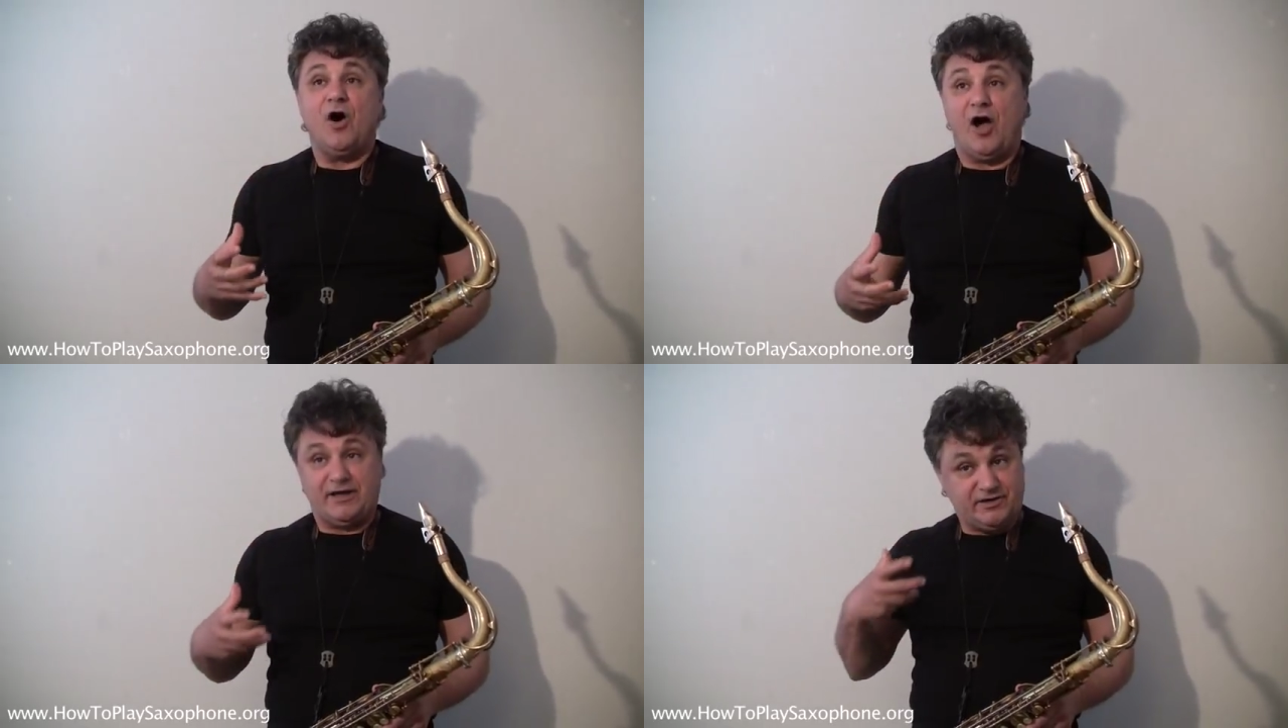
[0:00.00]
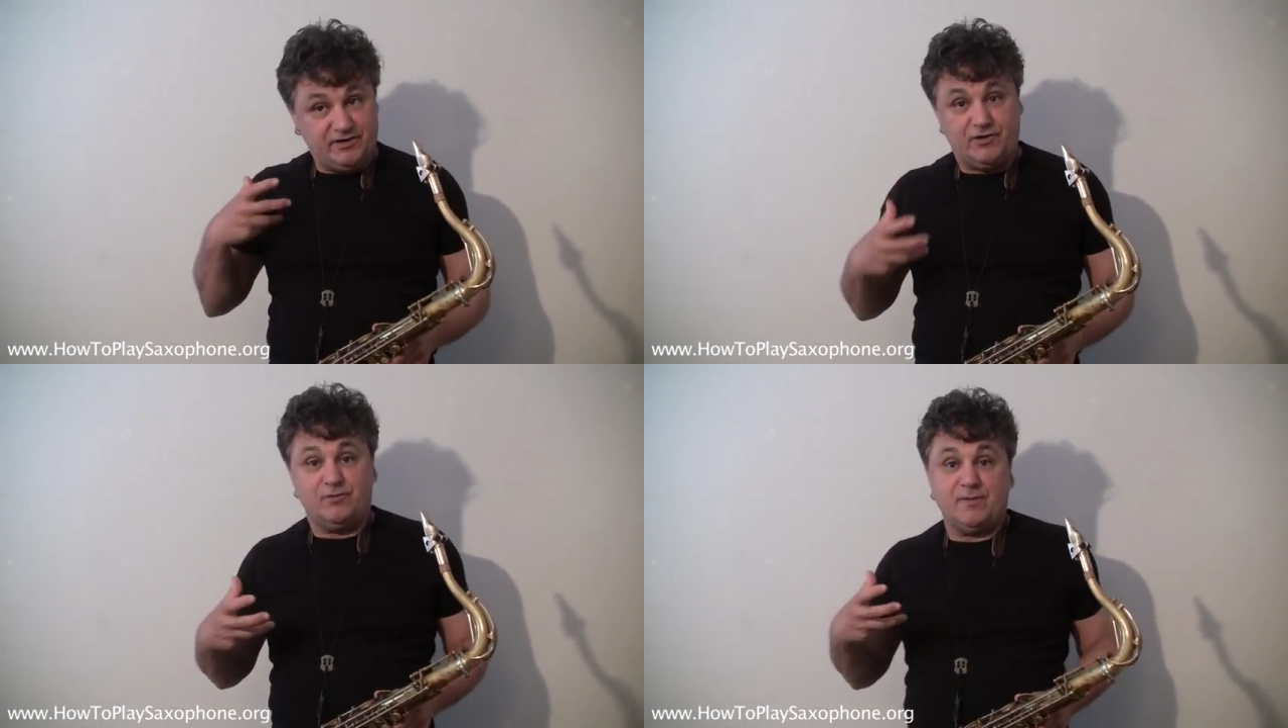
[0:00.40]
I can
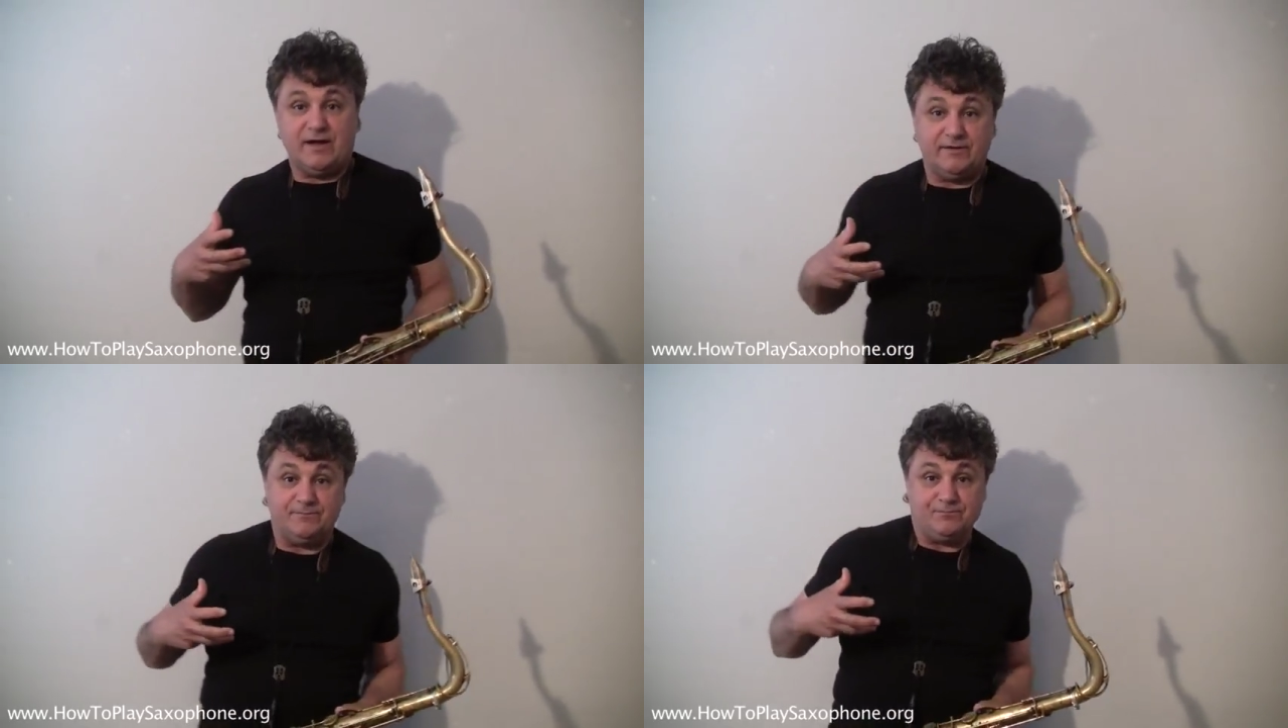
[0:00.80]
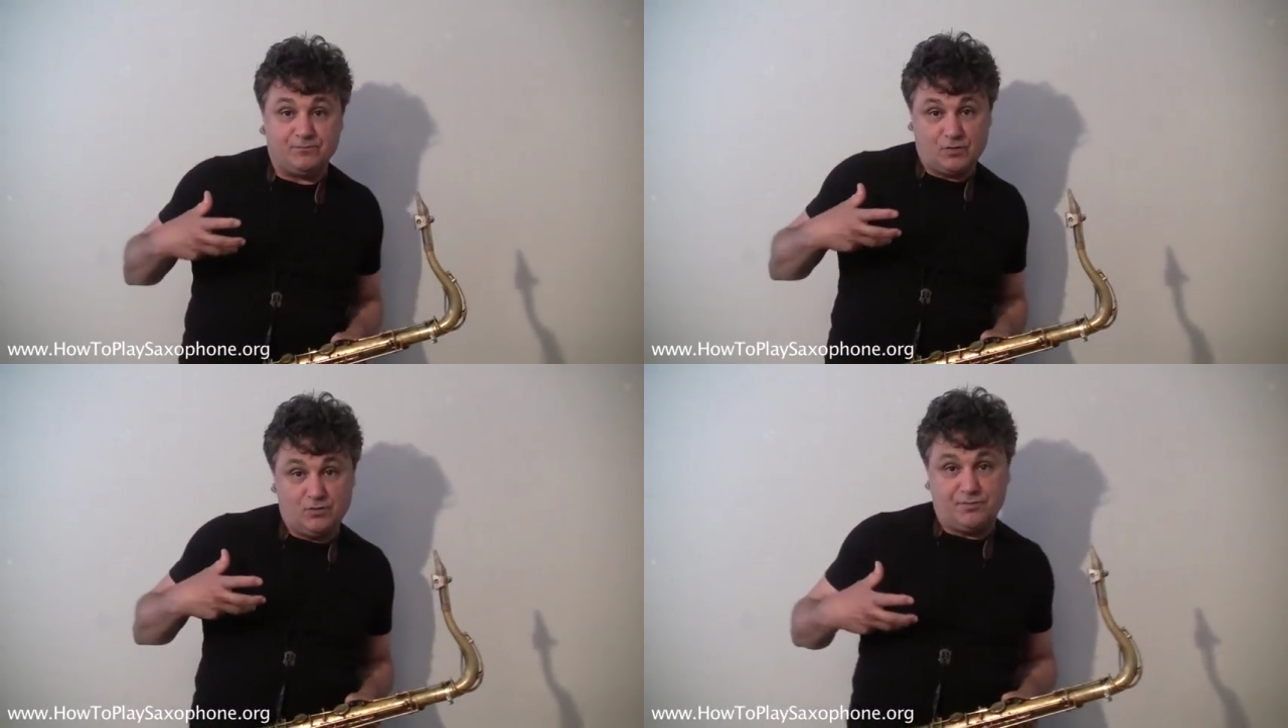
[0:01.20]
hear my
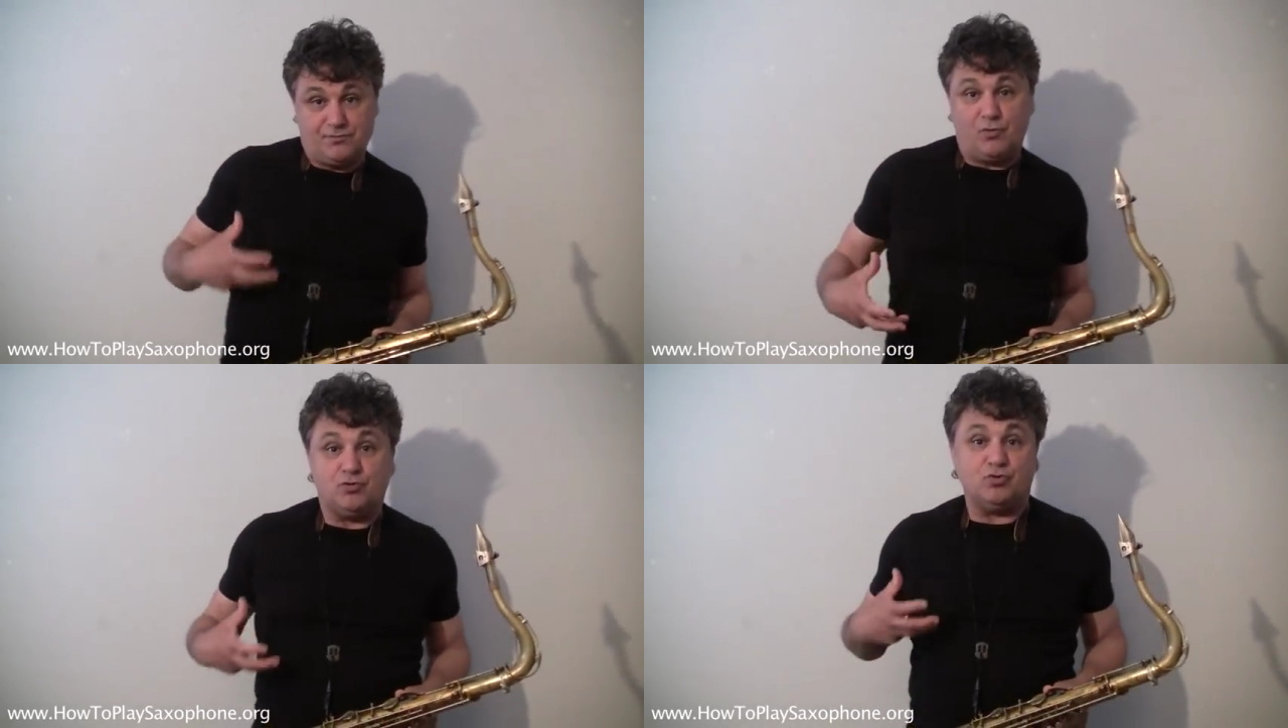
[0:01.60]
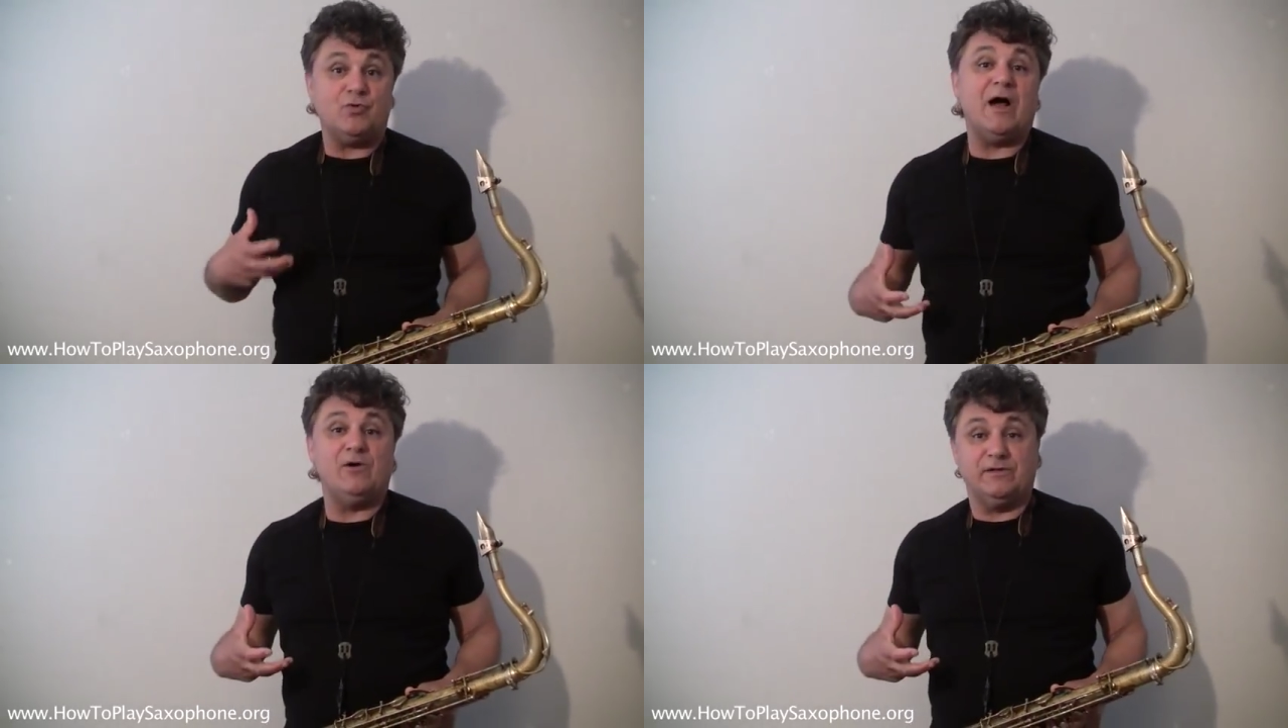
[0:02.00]
throat
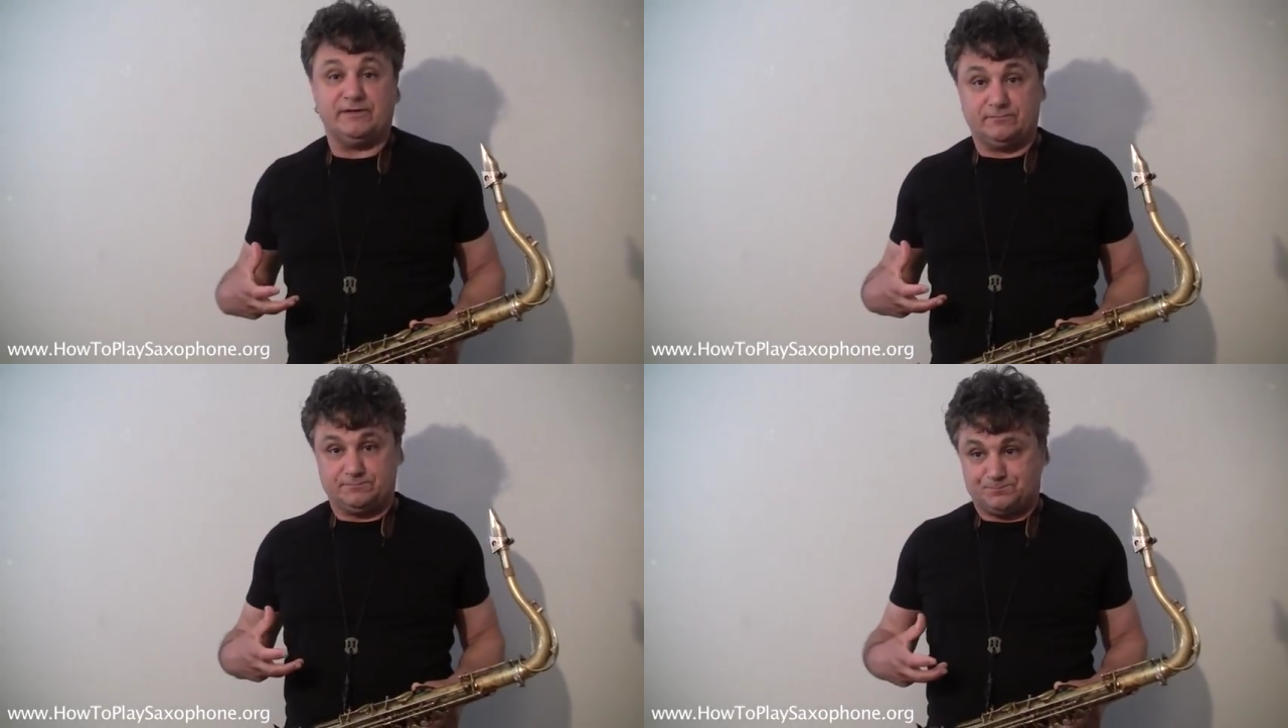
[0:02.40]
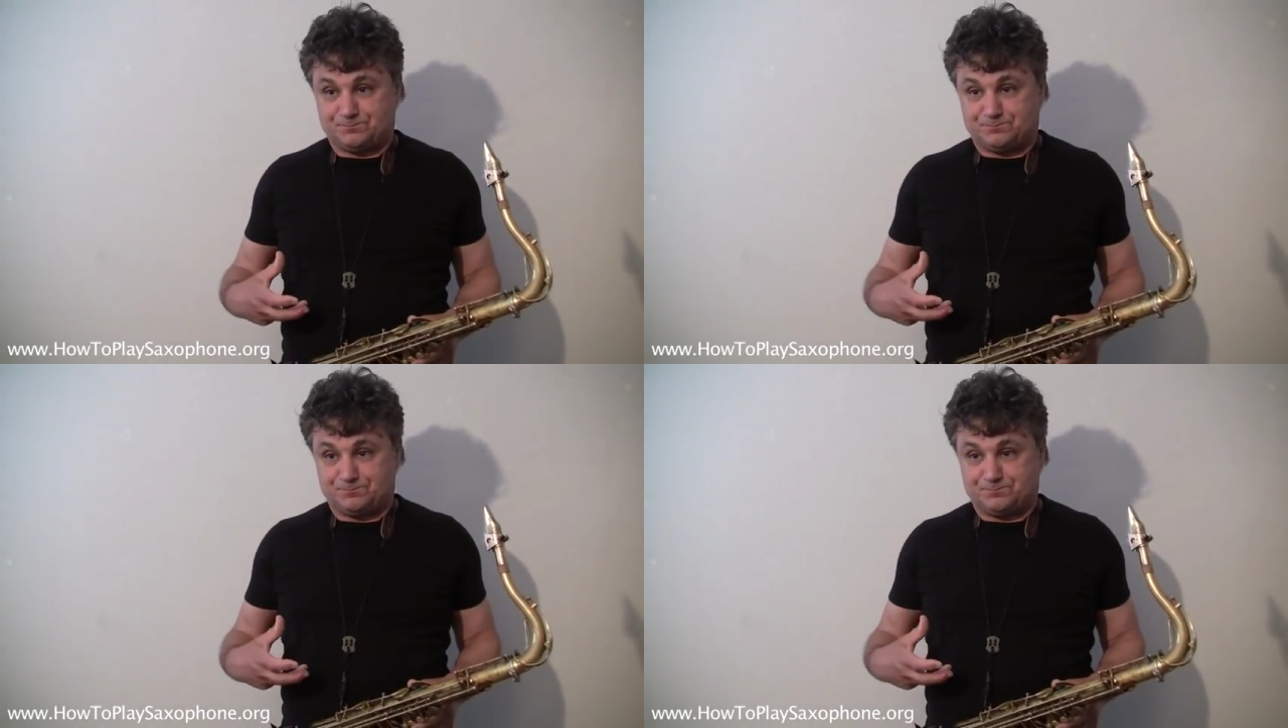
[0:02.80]
growling,